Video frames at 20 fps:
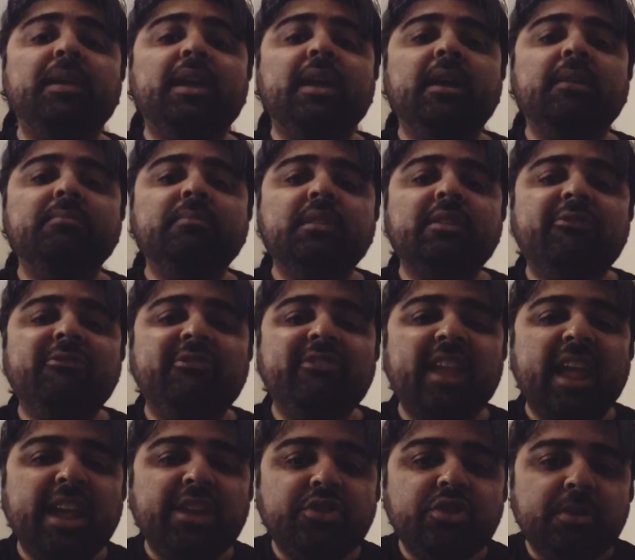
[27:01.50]
become the
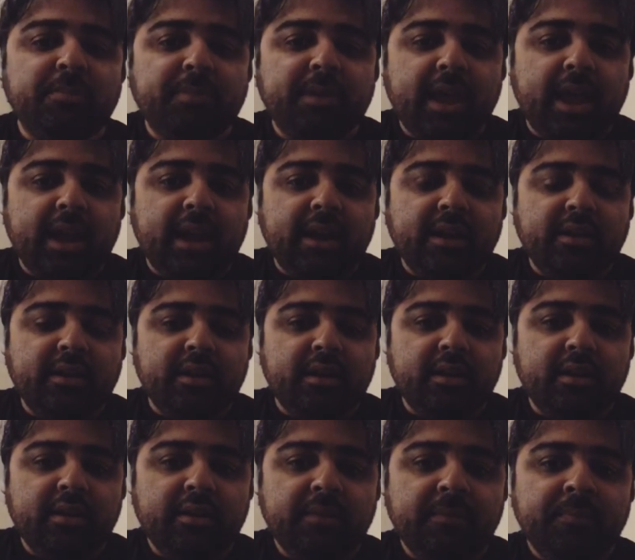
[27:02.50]
flagship
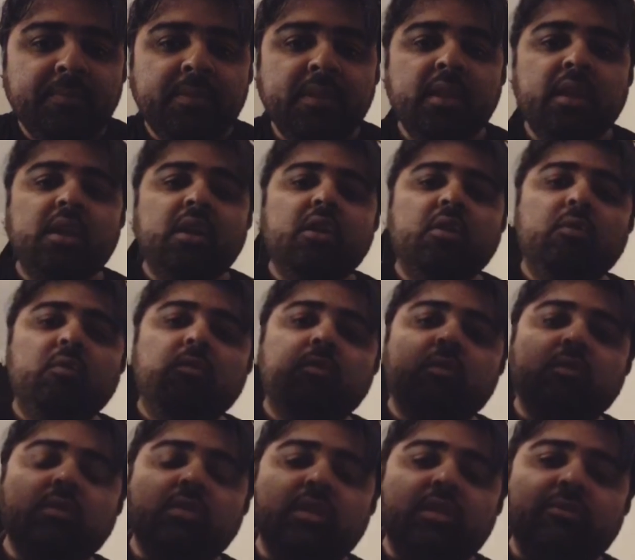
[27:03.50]
character.
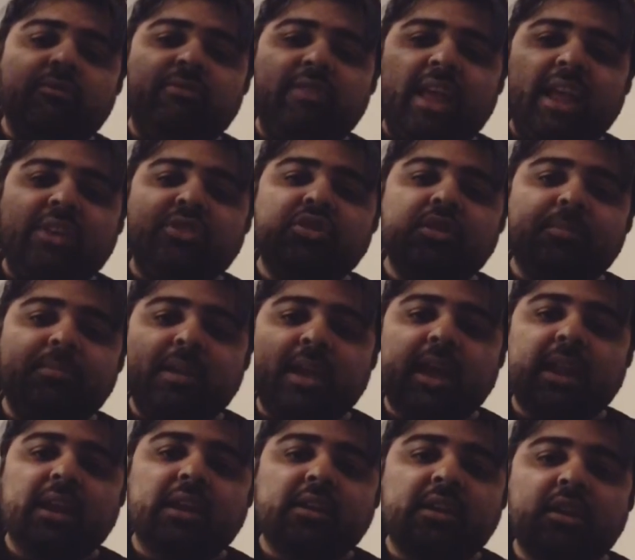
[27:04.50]
The flagship
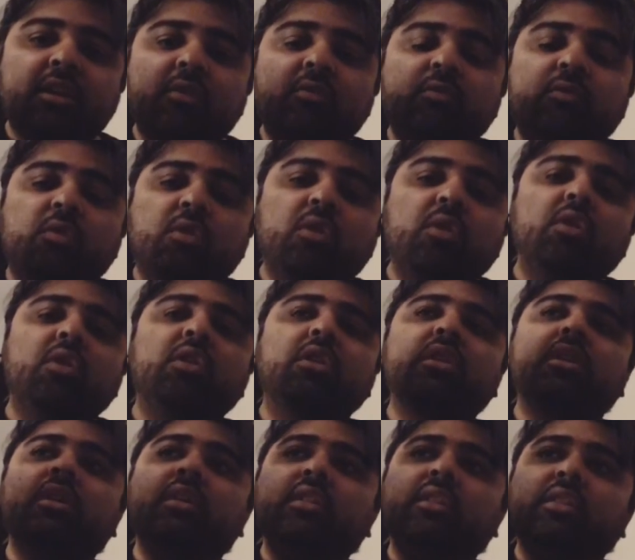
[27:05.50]
character
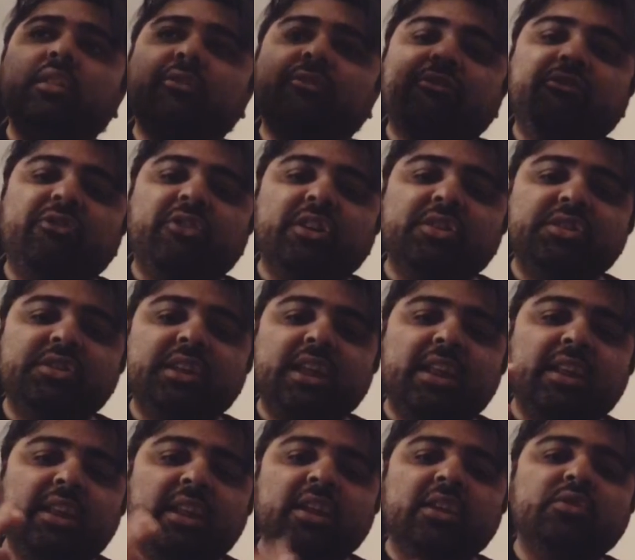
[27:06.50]
for the first
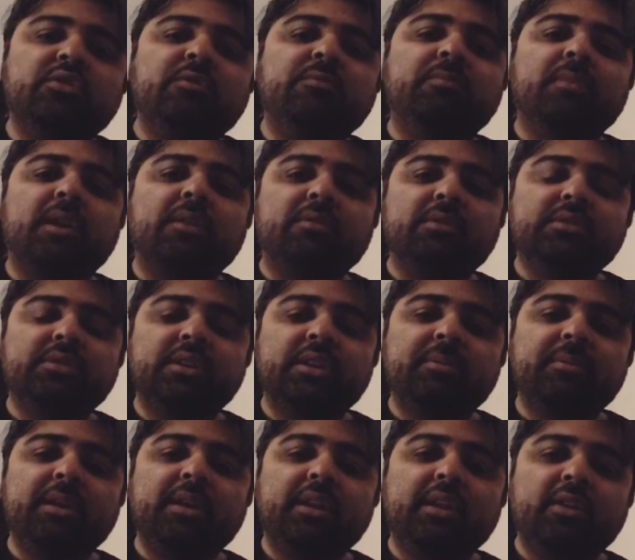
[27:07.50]
10 years of Marvel
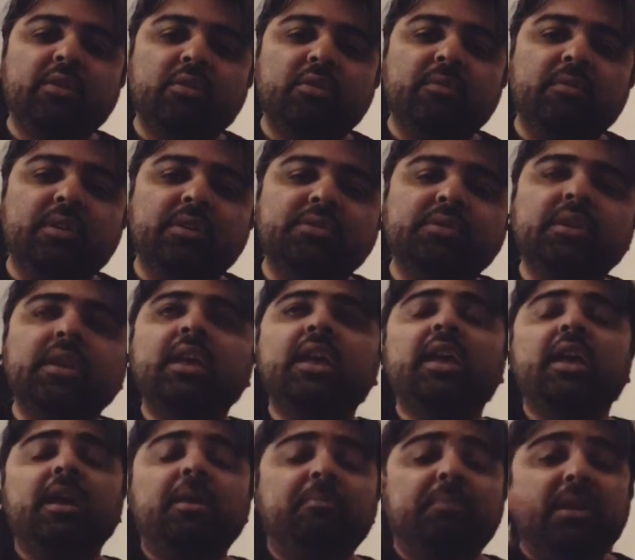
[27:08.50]
Cinematic Universe.
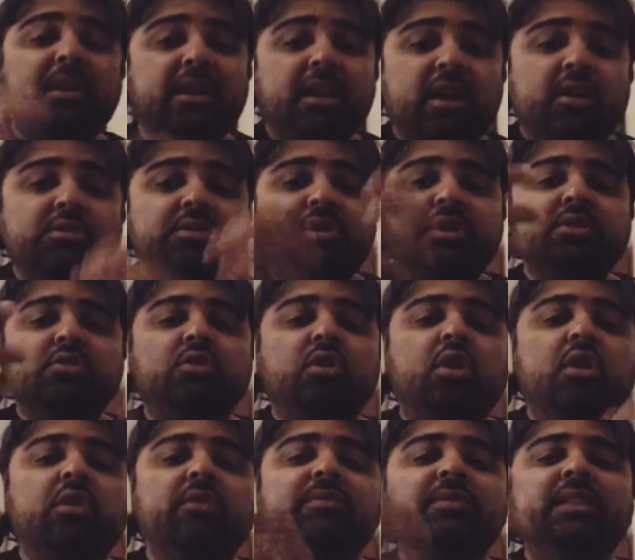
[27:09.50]
But now, since
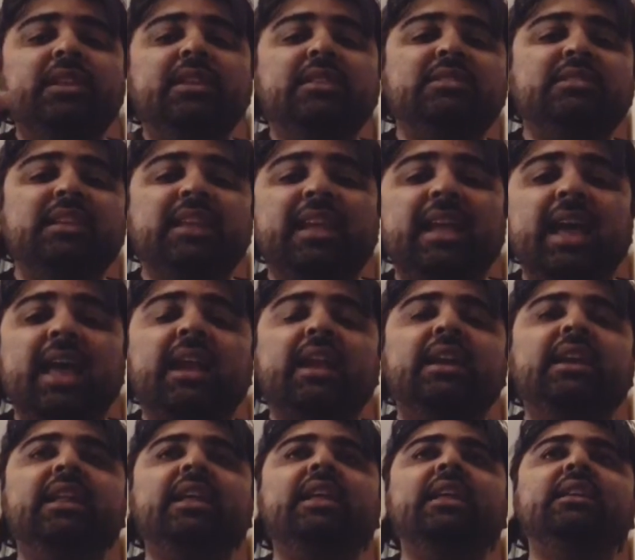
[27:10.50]
all of these
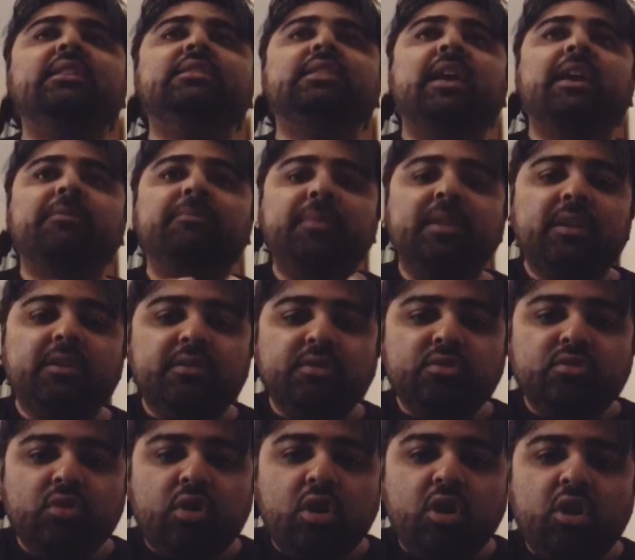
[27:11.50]
legalities have been
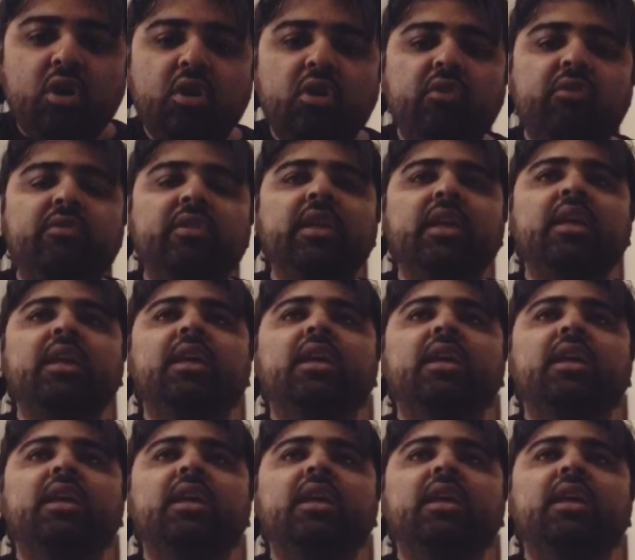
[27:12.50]
resolved,